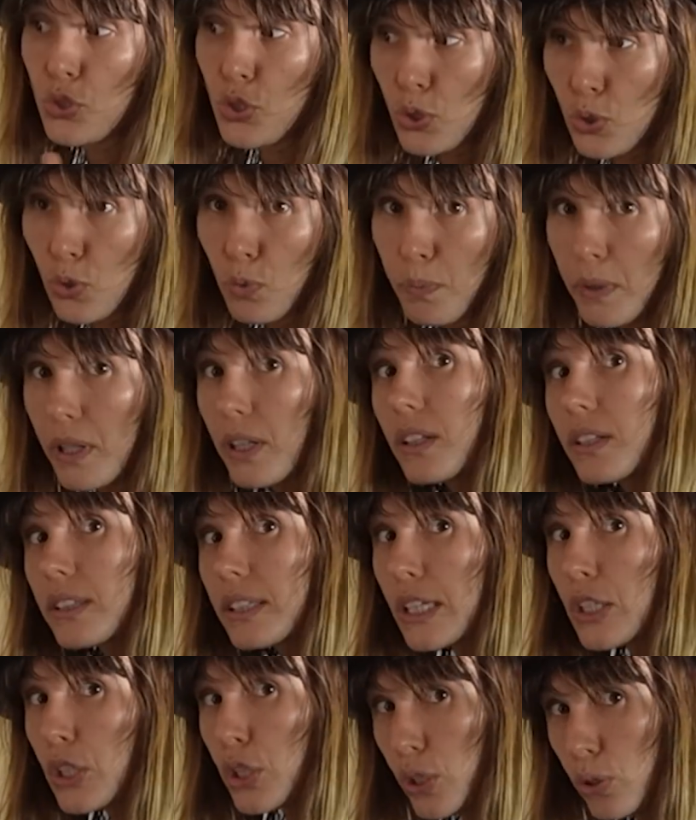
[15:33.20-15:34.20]
do
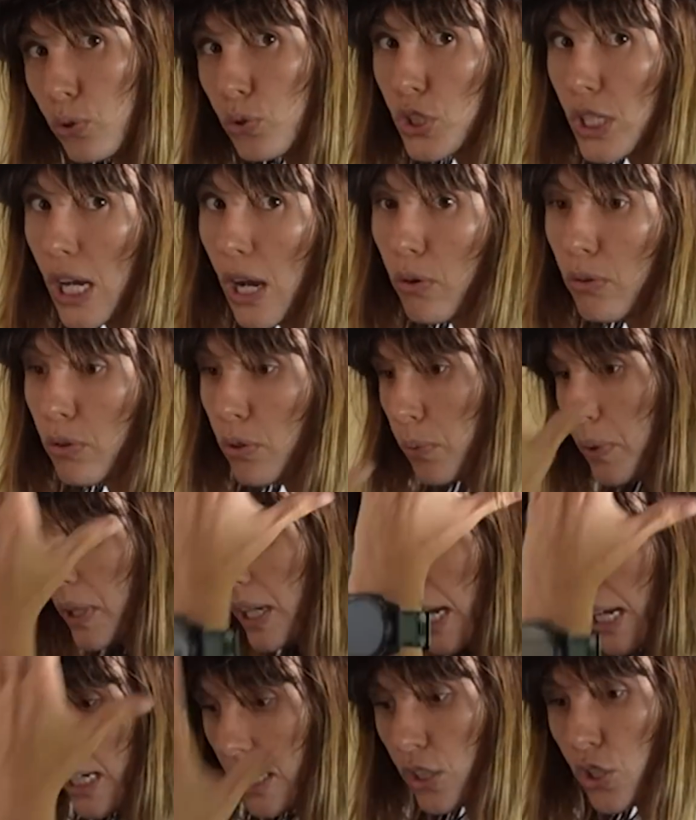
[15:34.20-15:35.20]
build the new shower, we
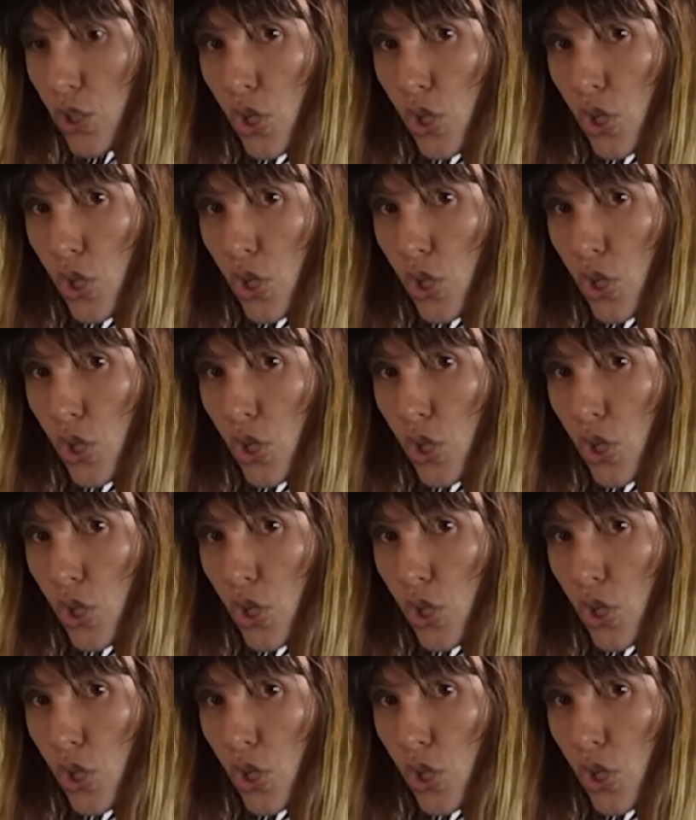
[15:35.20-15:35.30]
kind of